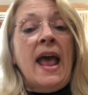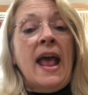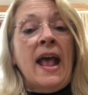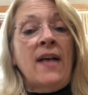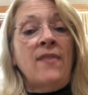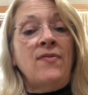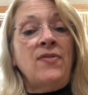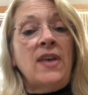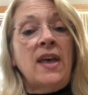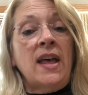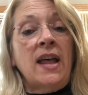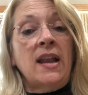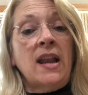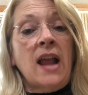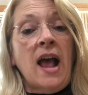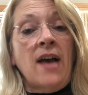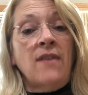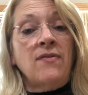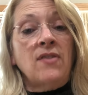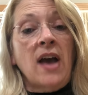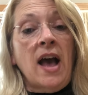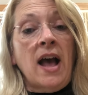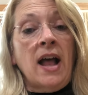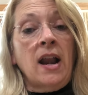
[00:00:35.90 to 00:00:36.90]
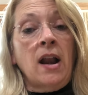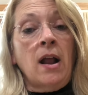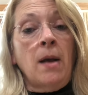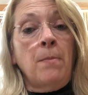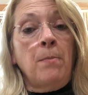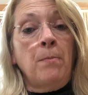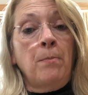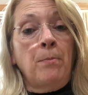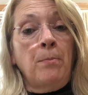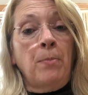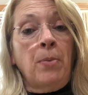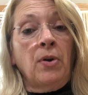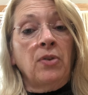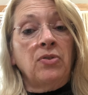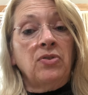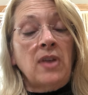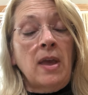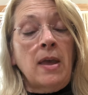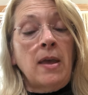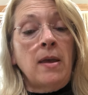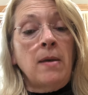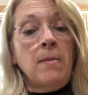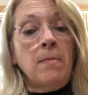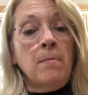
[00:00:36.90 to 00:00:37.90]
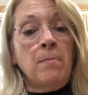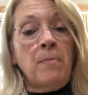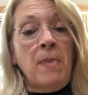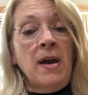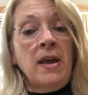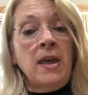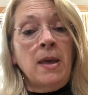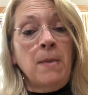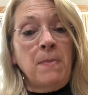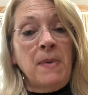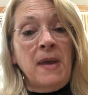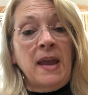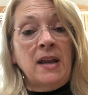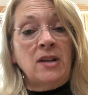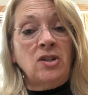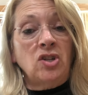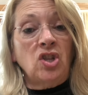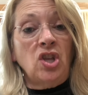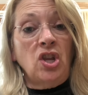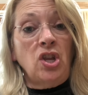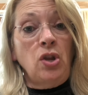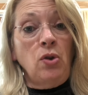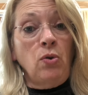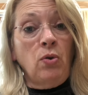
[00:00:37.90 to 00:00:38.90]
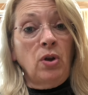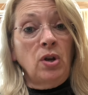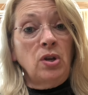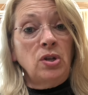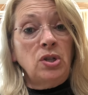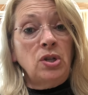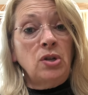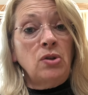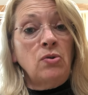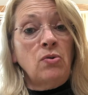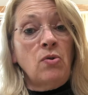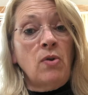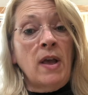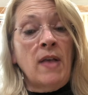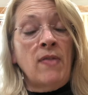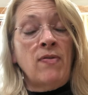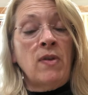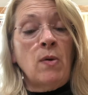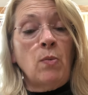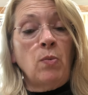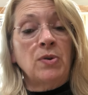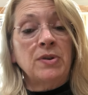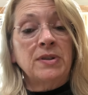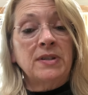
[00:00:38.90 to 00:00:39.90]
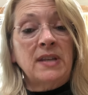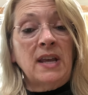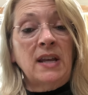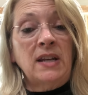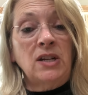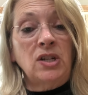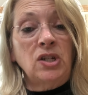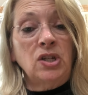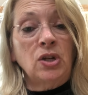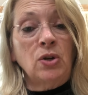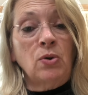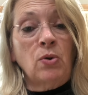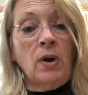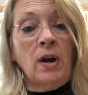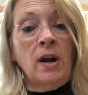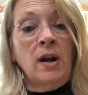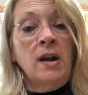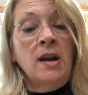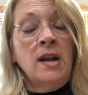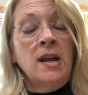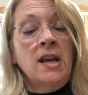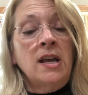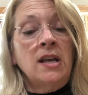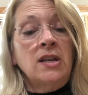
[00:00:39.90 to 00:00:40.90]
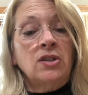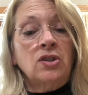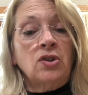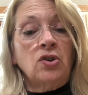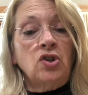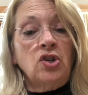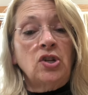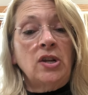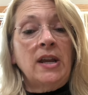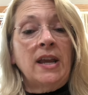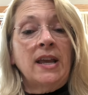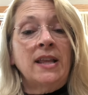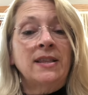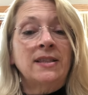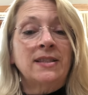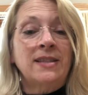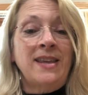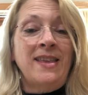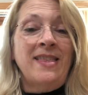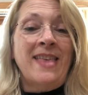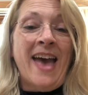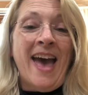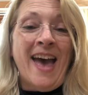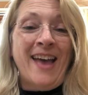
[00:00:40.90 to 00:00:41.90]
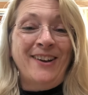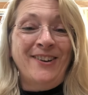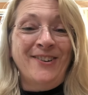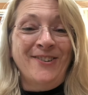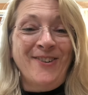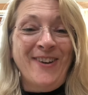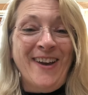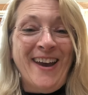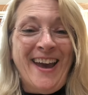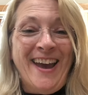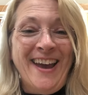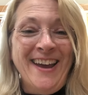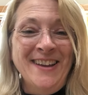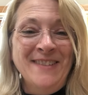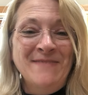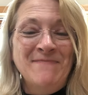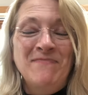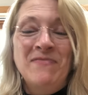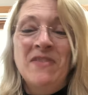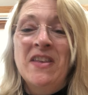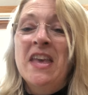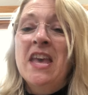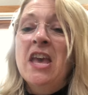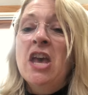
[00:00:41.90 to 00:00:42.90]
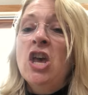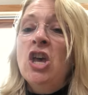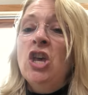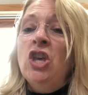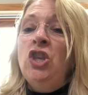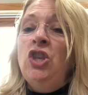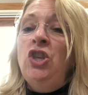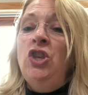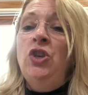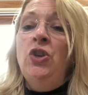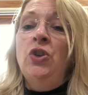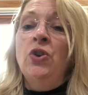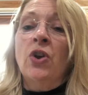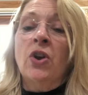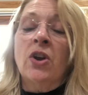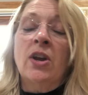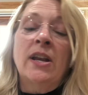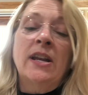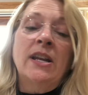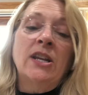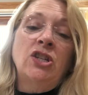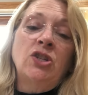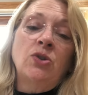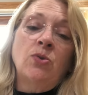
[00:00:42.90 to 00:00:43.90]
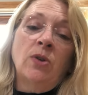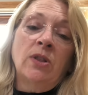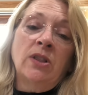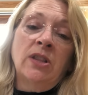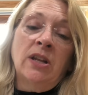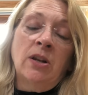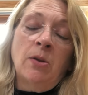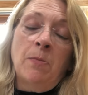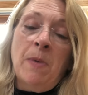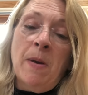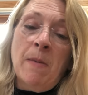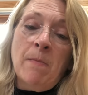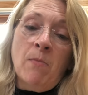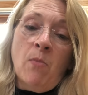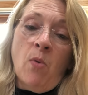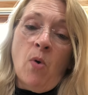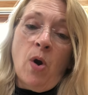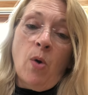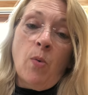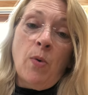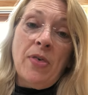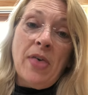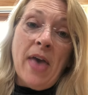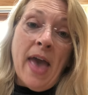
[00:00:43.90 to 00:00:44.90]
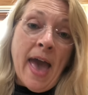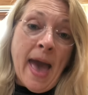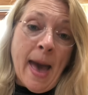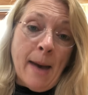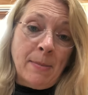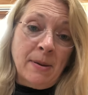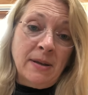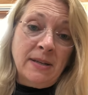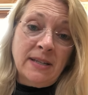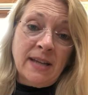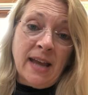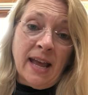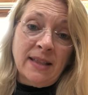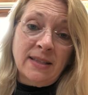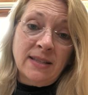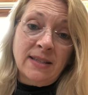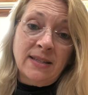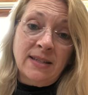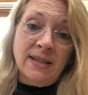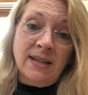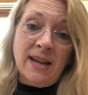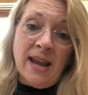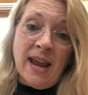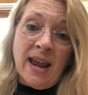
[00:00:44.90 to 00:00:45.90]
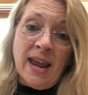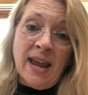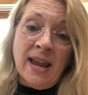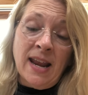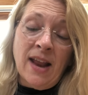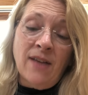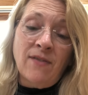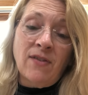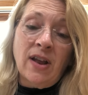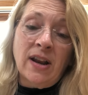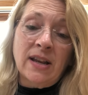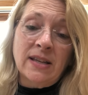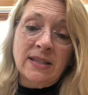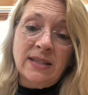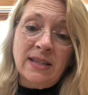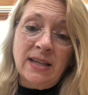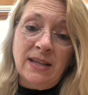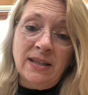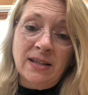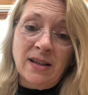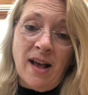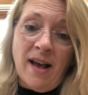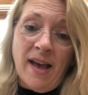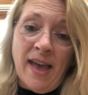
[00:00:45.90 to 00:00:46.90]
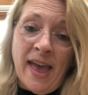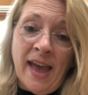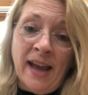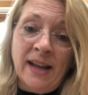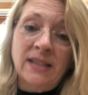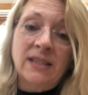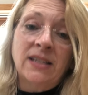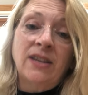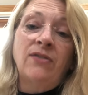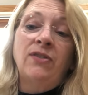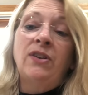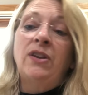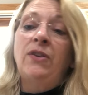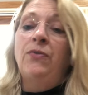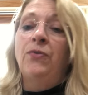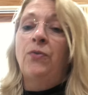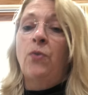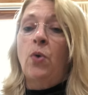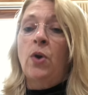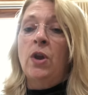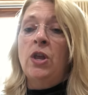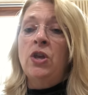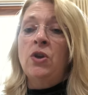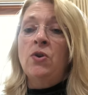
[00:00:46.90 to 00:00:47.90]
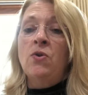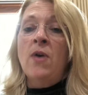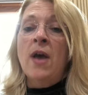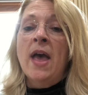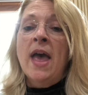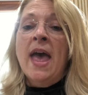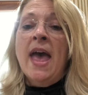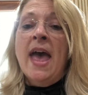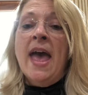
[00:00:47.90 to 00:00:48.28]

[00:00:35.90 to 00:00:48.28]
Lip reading: And then I've got a birthday bucket page that you can do, and then we'll send it to her so she can see that, okay? You're gonna do a little bit more with habitats today, and I've got a seesaw activity for you.